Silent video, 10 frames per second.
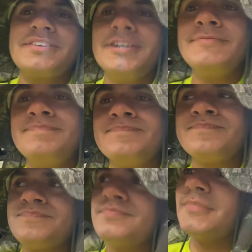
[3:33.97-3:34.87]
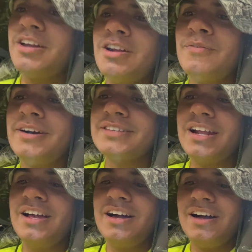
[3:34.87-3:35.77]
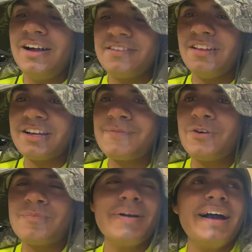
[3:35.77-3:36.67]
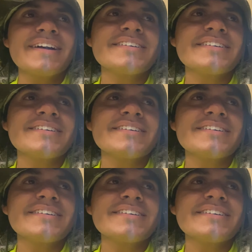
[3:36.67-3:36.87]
I don't know why I said it's not like I'm going back.